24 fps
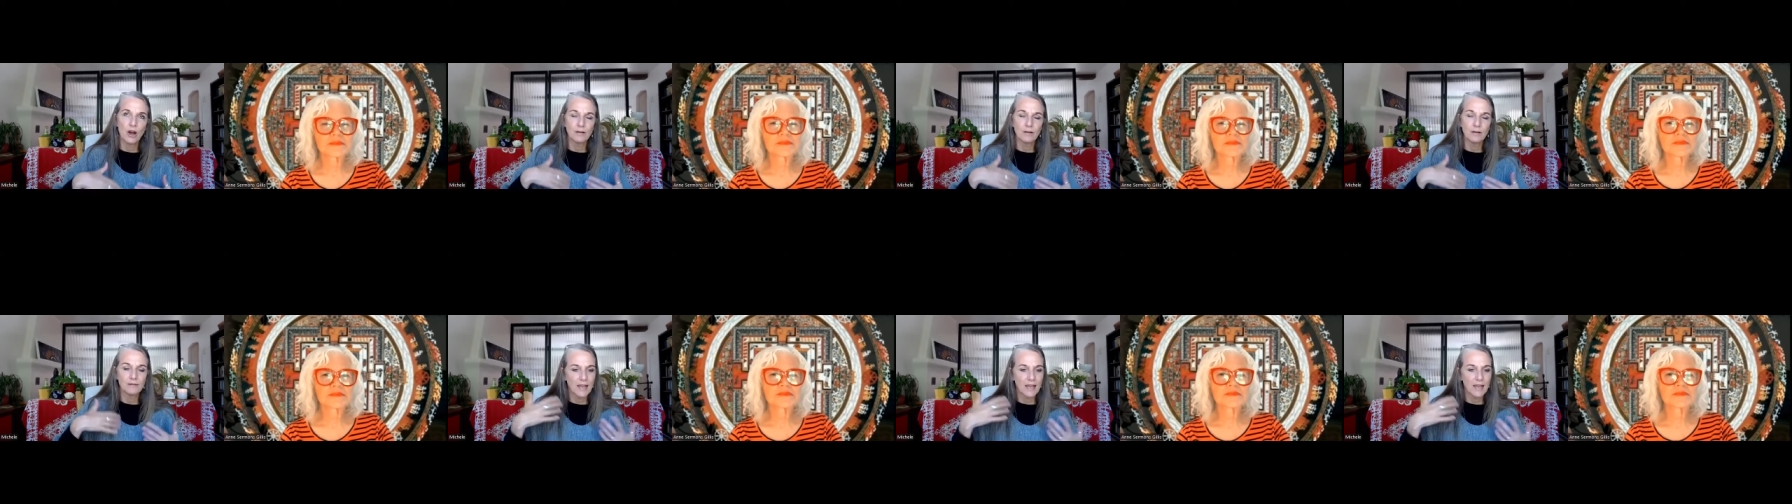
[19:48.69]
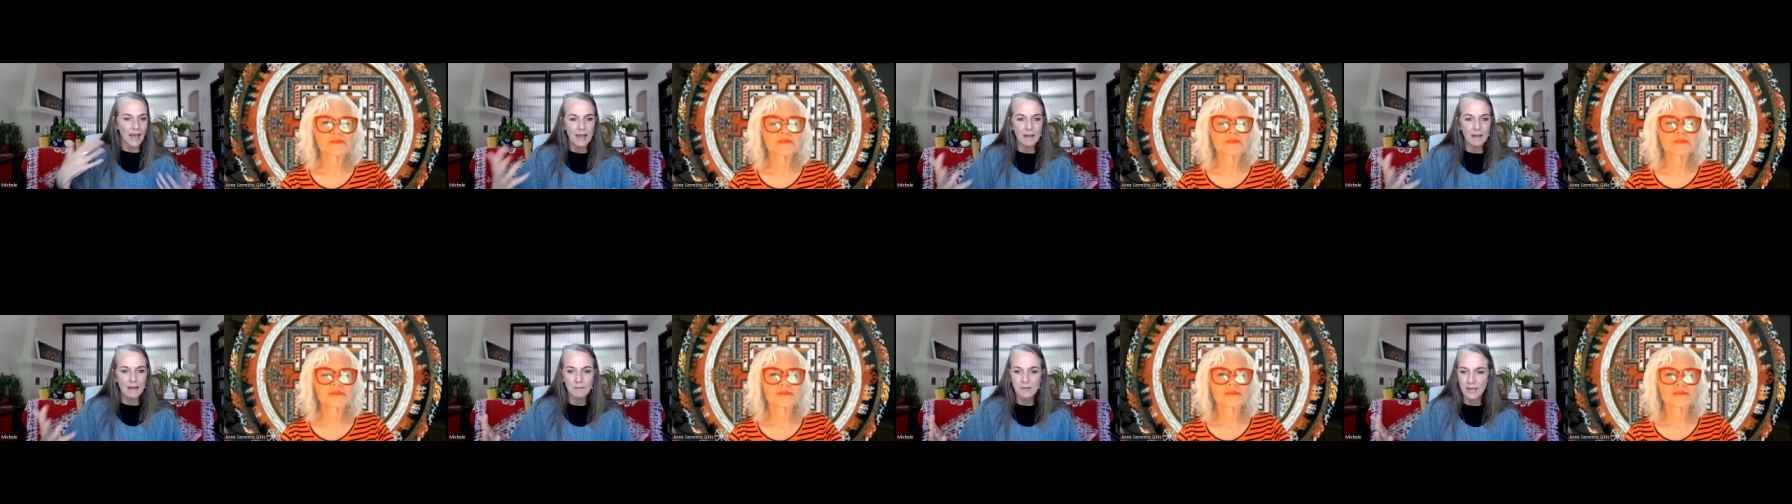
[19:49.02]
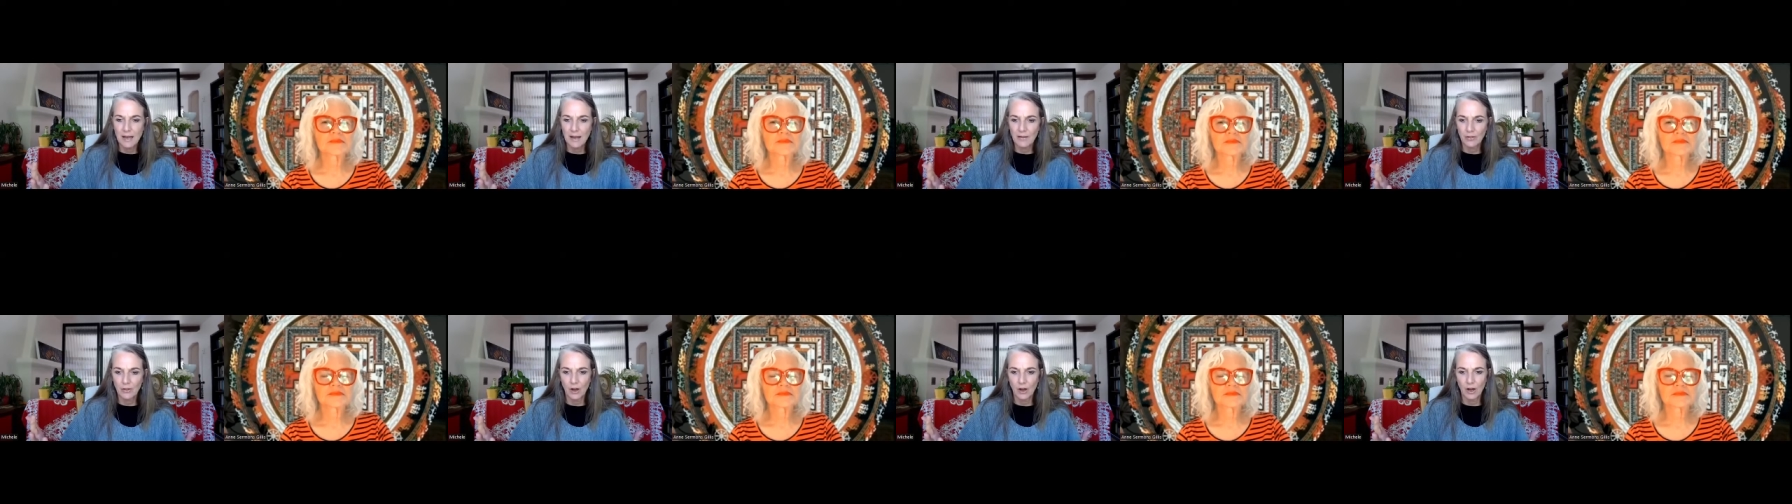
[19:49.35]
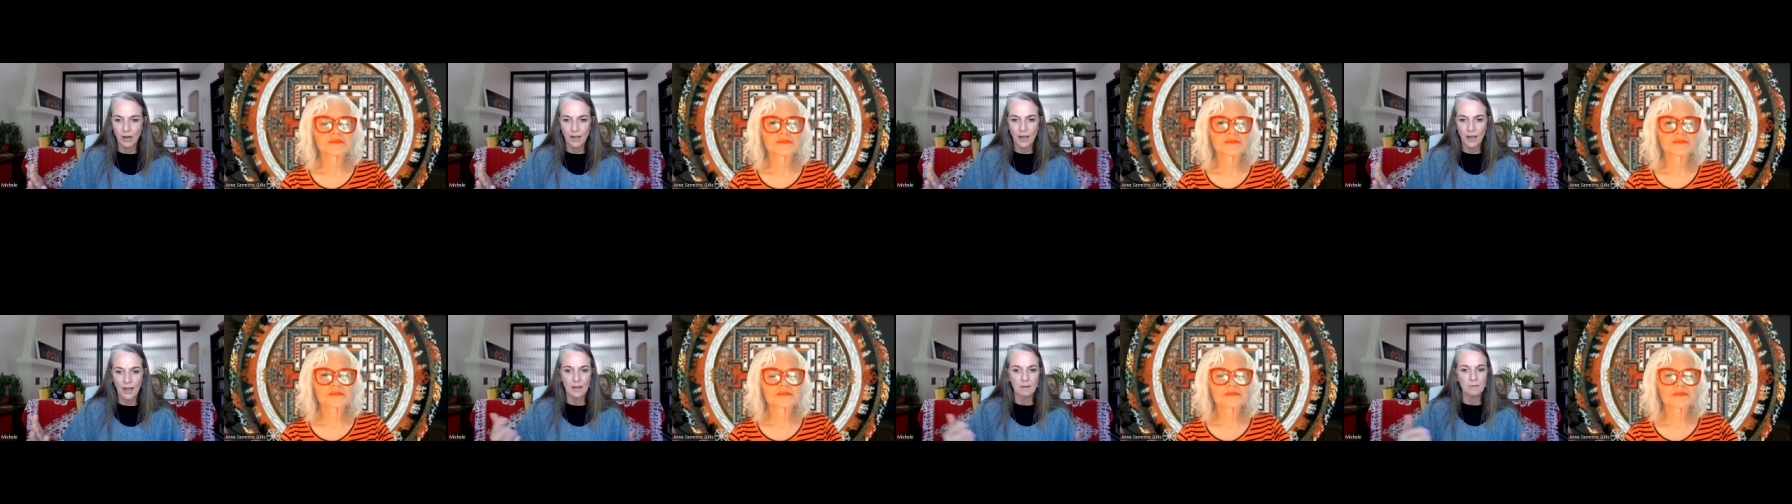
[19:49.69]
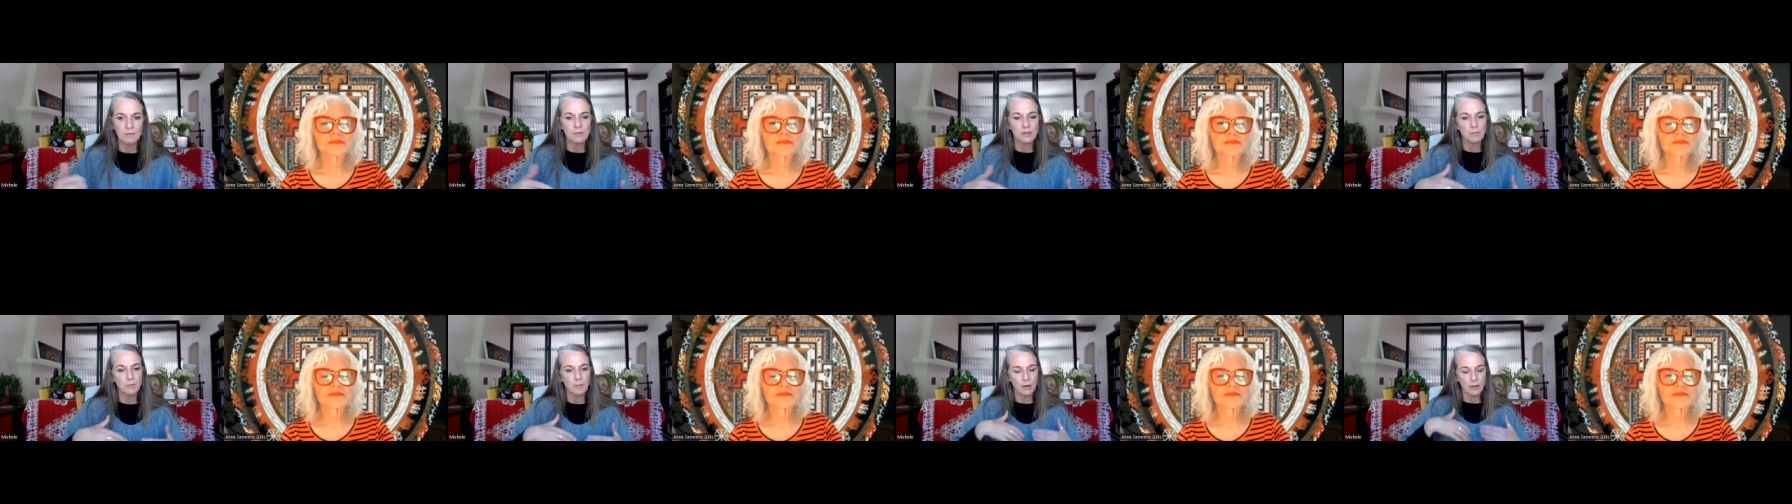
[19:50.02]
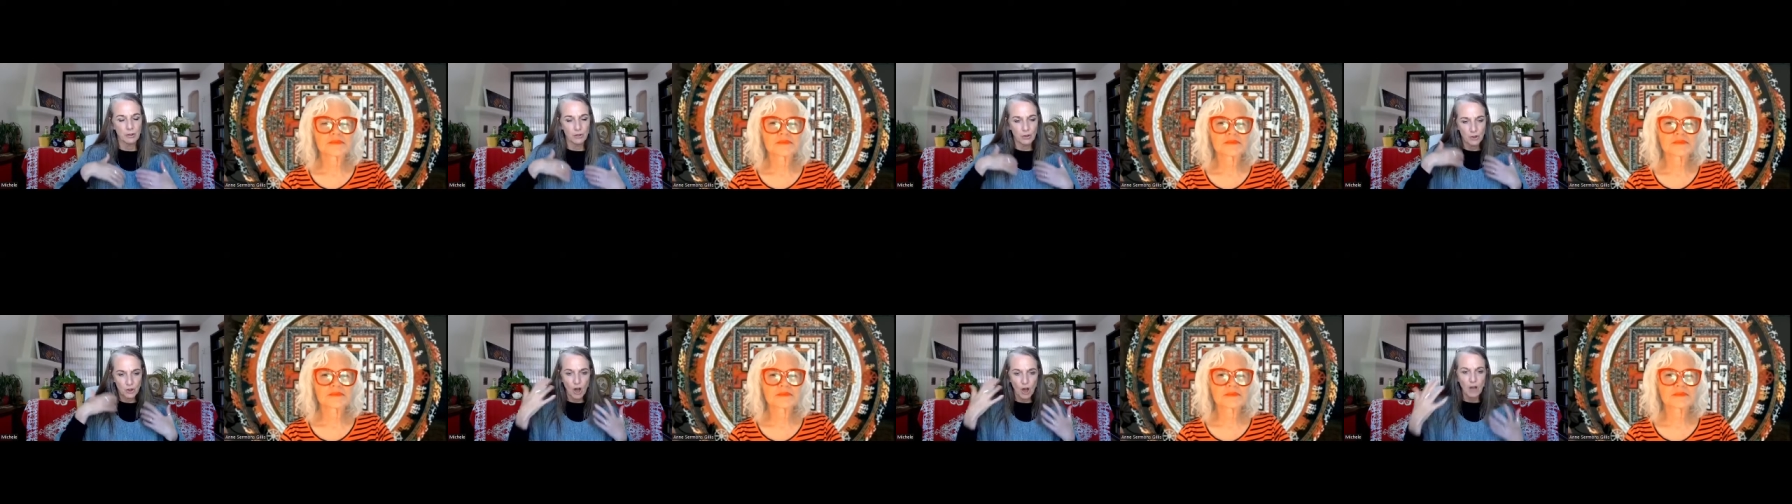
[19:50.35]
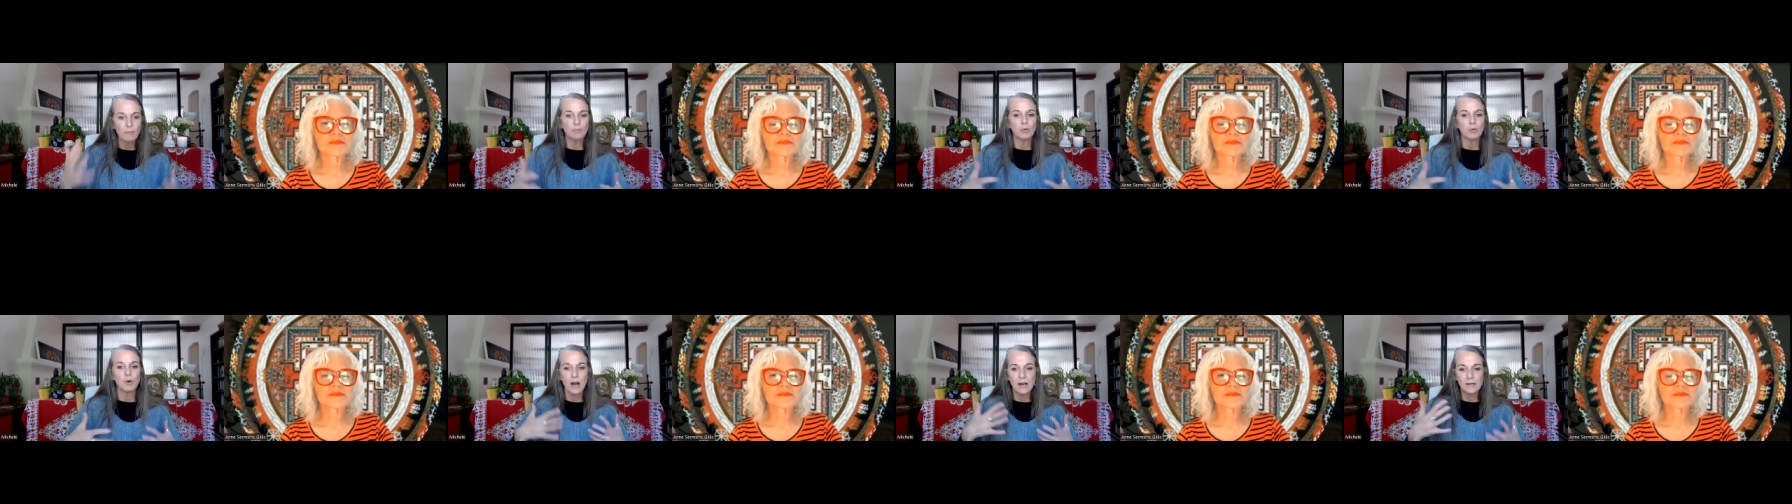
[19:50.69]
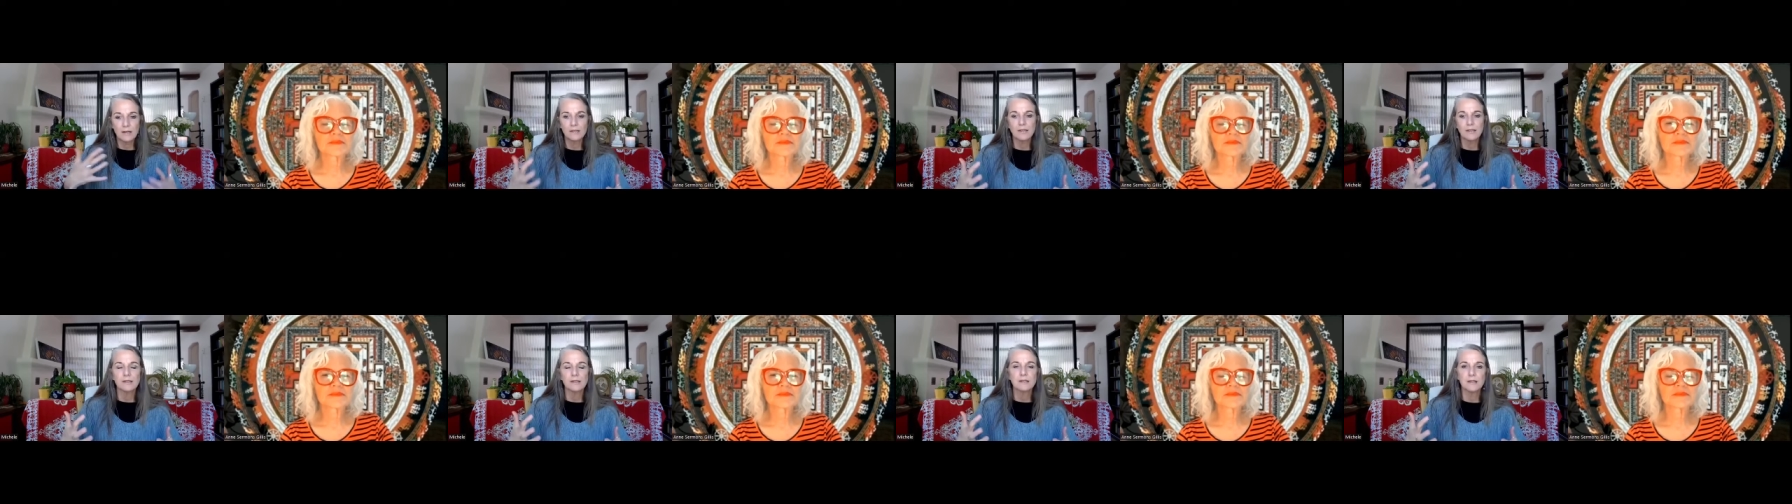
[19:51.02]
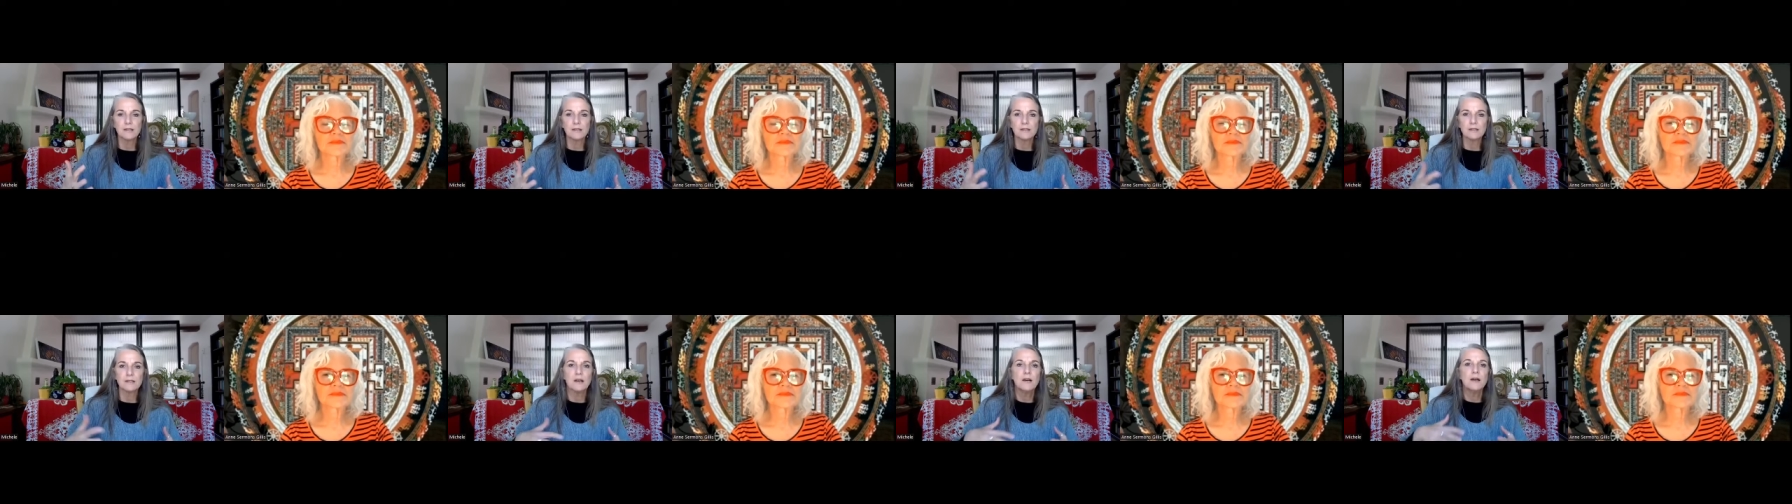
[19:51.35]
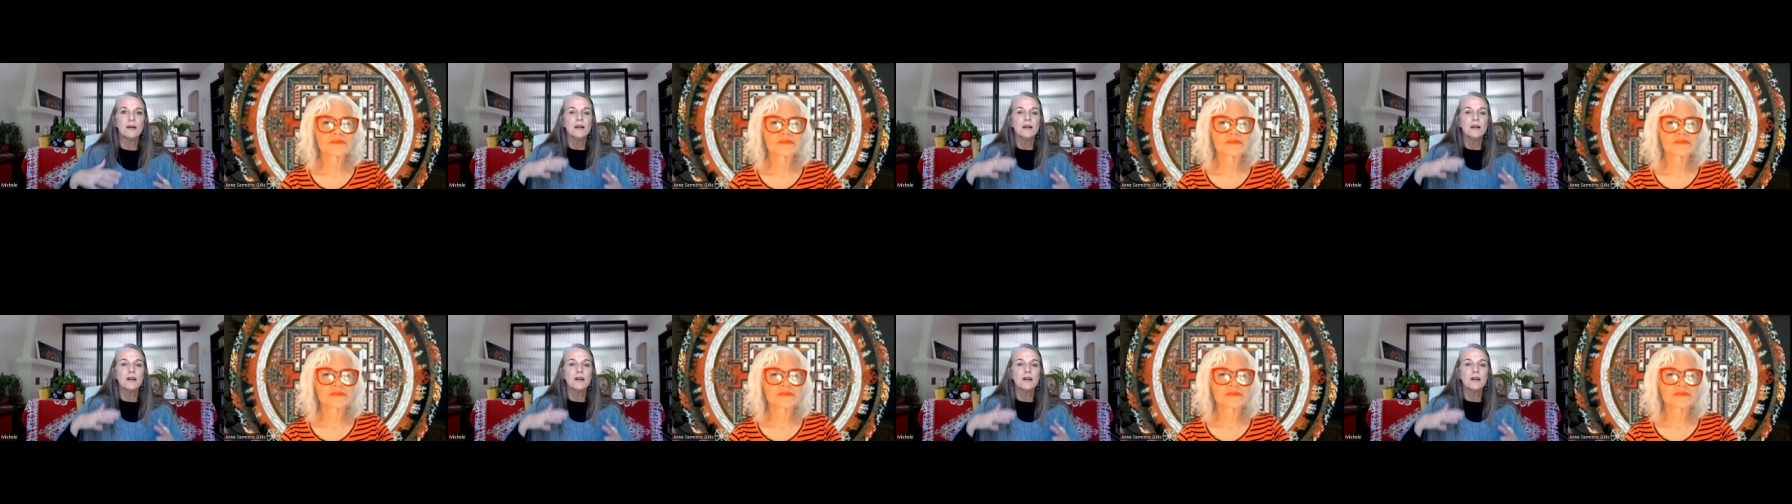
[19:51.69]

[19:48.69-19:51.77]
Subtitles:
games, not thought games, but thought processes